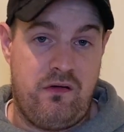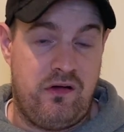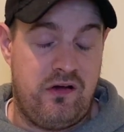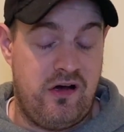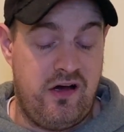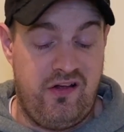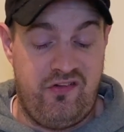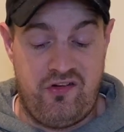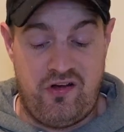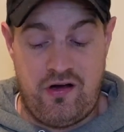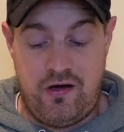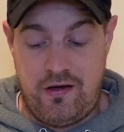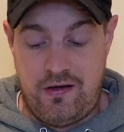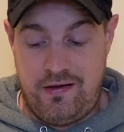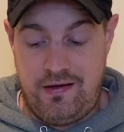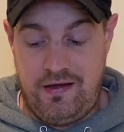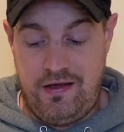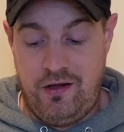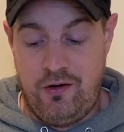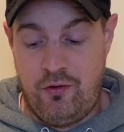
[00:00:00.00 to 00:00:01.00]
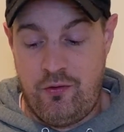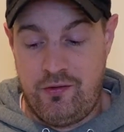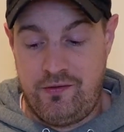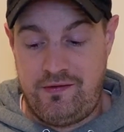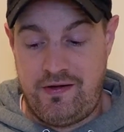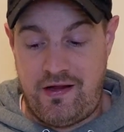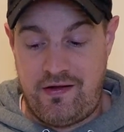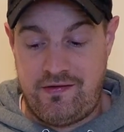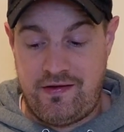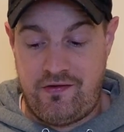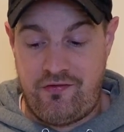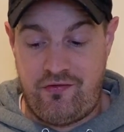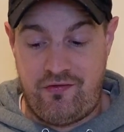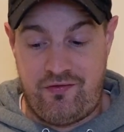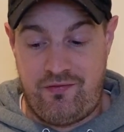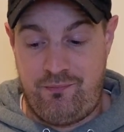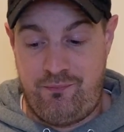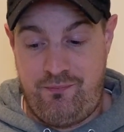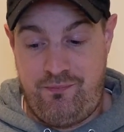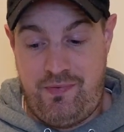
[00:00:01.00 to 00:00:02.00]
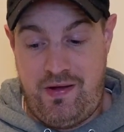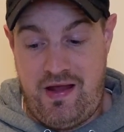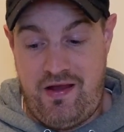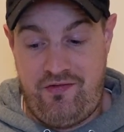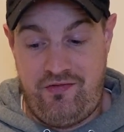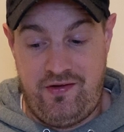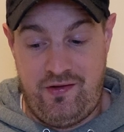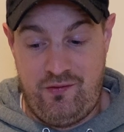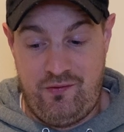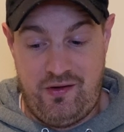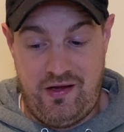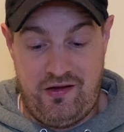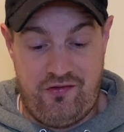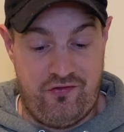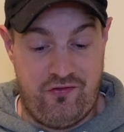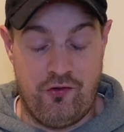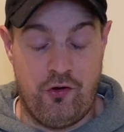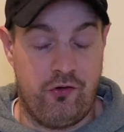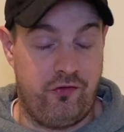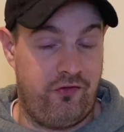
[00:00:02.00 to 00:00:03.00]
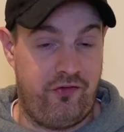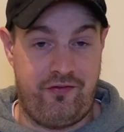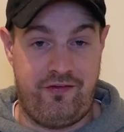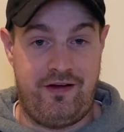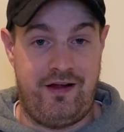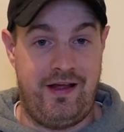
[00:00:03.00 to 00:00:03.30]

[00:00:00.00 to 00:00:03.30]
guys, you know, that's basically, it's nuts.